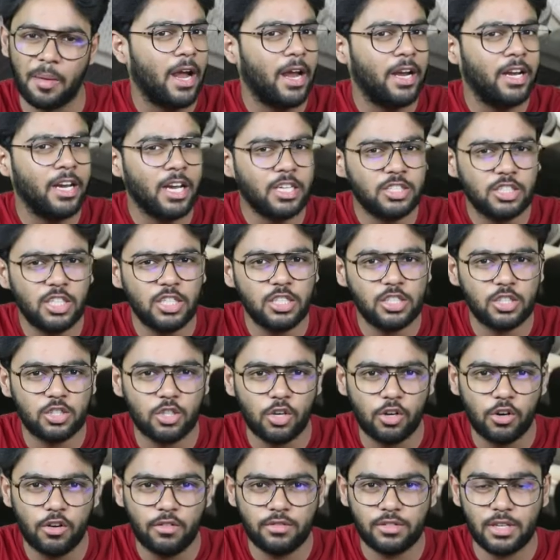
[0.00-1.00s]
Induction
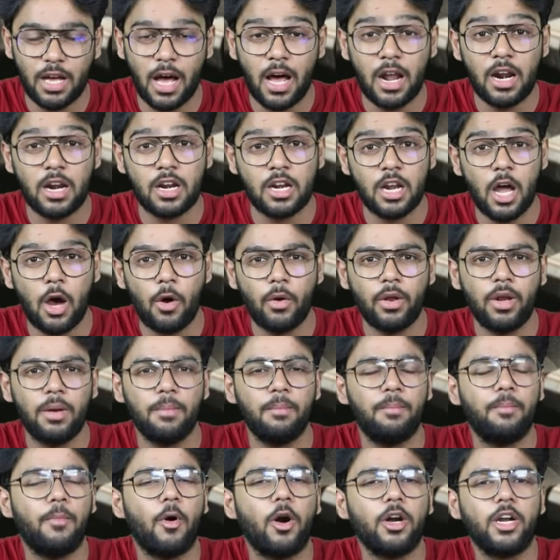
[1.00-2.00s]
stoves are now an
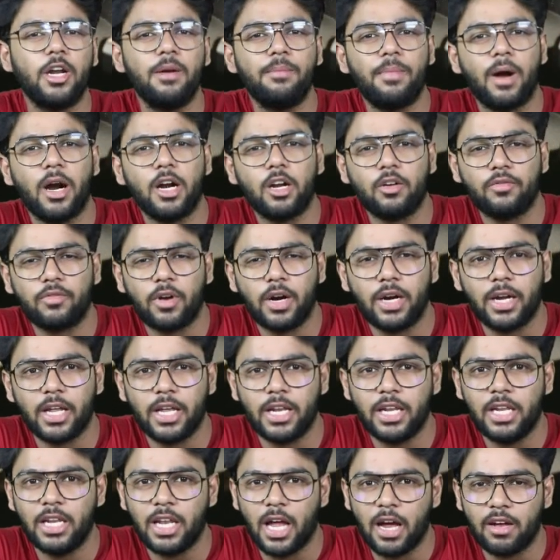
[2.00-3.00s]
important part of our
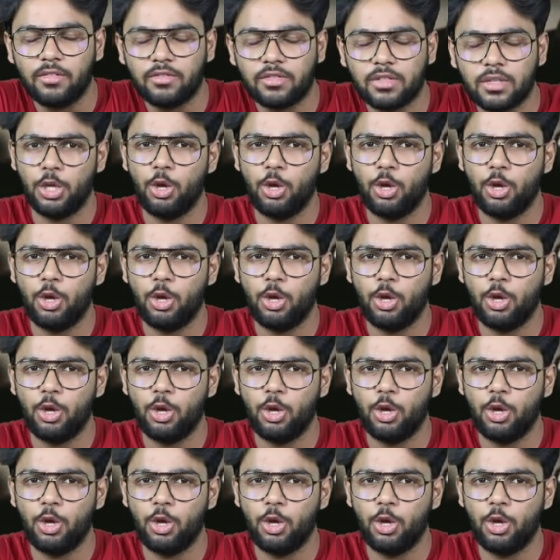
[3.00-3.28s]
daily lives.